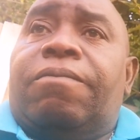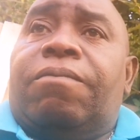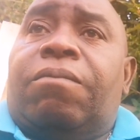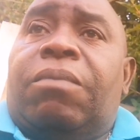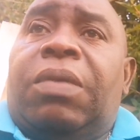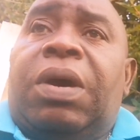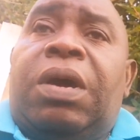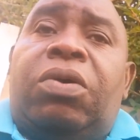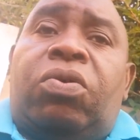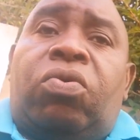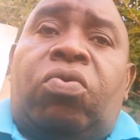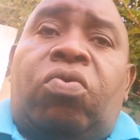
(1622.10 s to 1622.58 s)

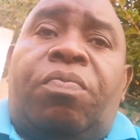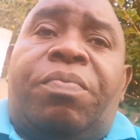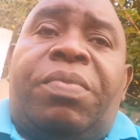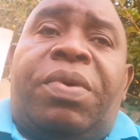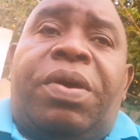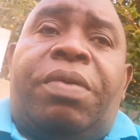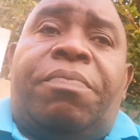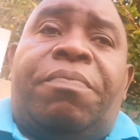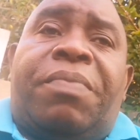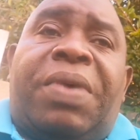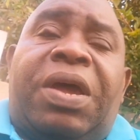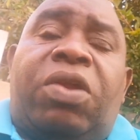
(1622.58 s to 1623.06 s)

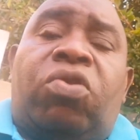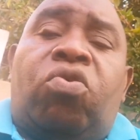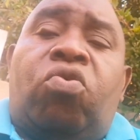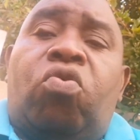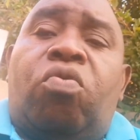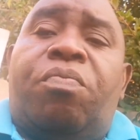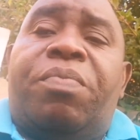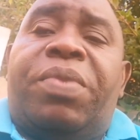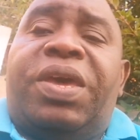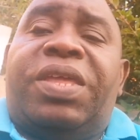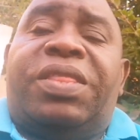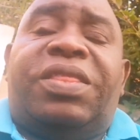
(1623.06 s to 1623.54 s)

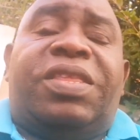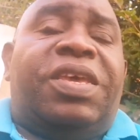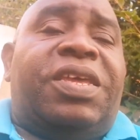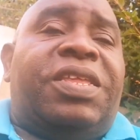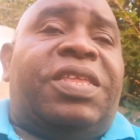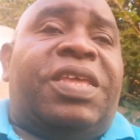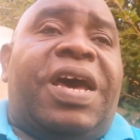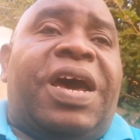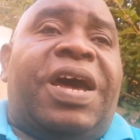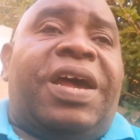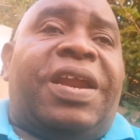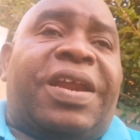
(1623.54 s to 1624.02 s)
Malume
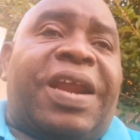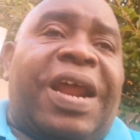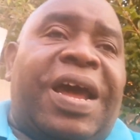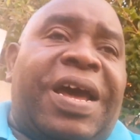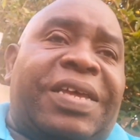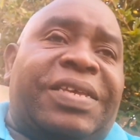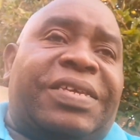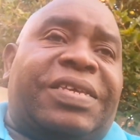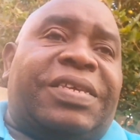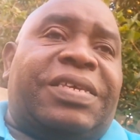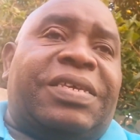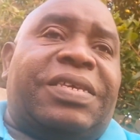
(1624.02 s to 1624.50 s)
did
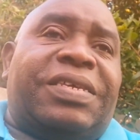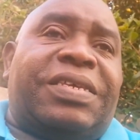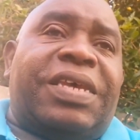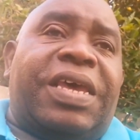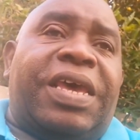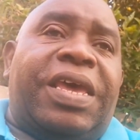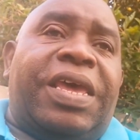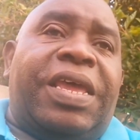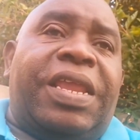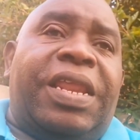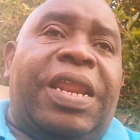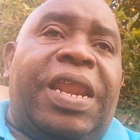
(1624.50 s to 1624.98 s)
harass
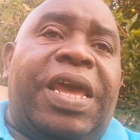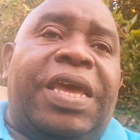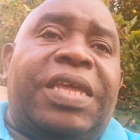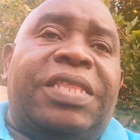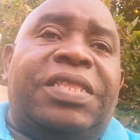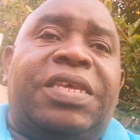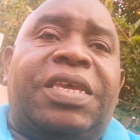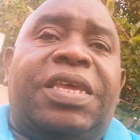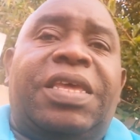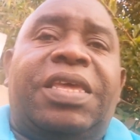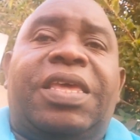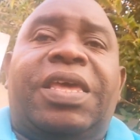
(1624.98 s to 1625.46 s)
a
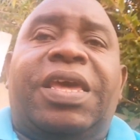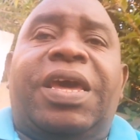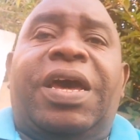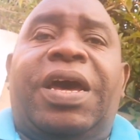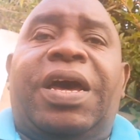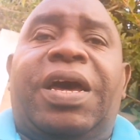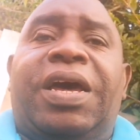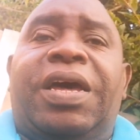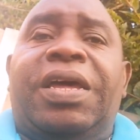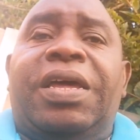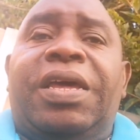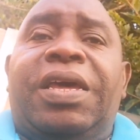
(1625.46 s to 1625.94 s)
lady
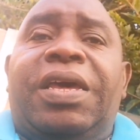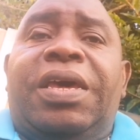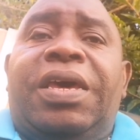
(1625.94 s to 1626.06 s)
here,